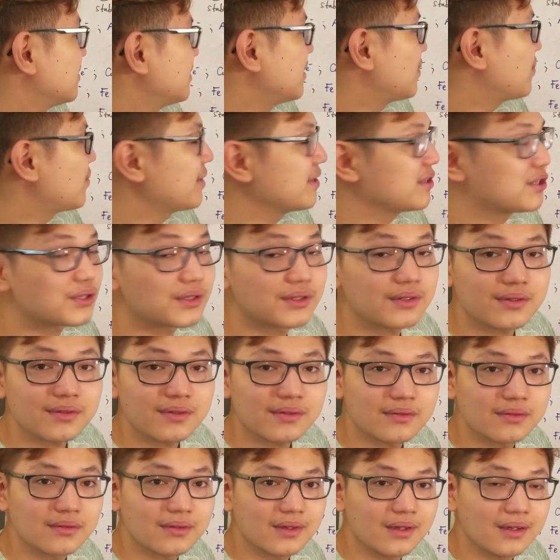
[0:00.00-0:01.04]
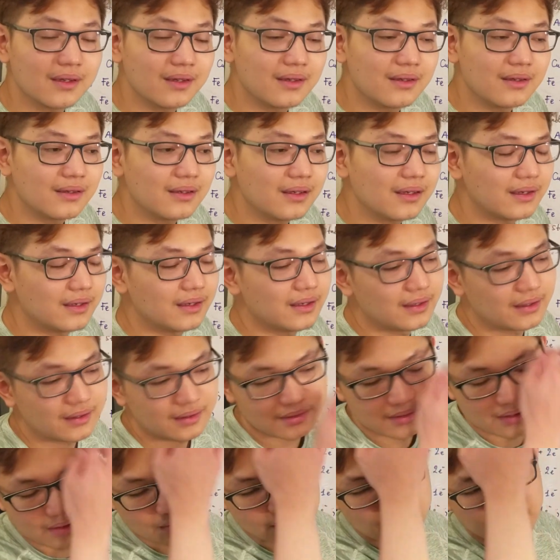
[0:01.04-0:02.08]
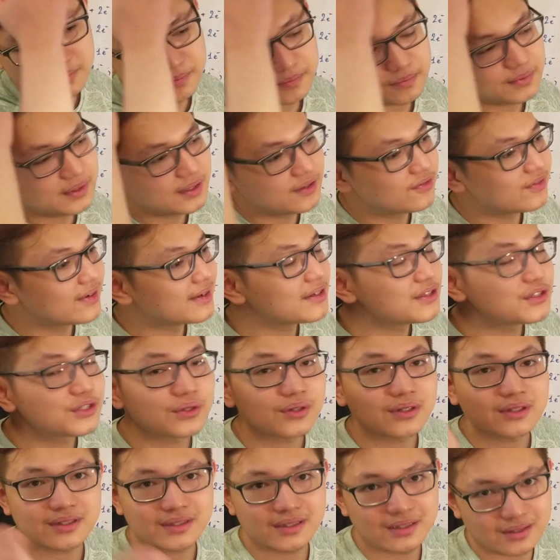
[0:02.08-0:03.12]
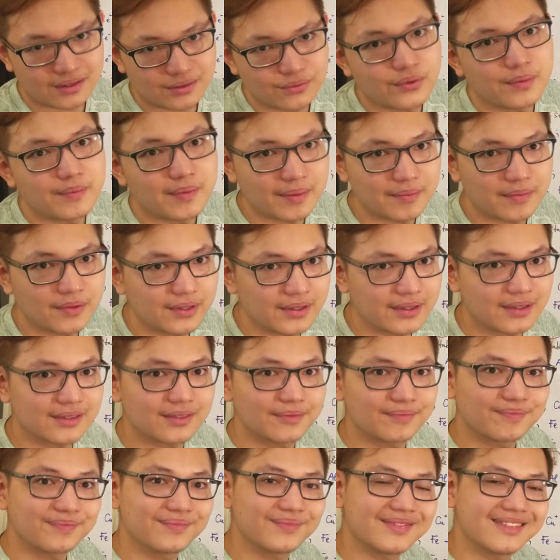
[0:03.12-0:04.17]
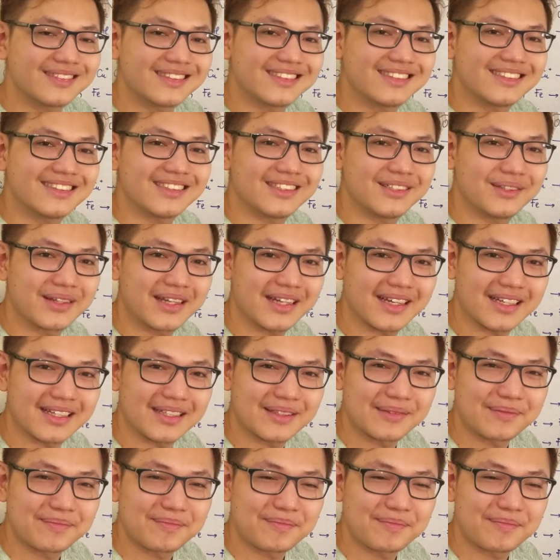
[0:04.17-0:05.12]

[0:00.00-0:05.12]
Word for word: uh, equation, and you will eventually remember it. Okay.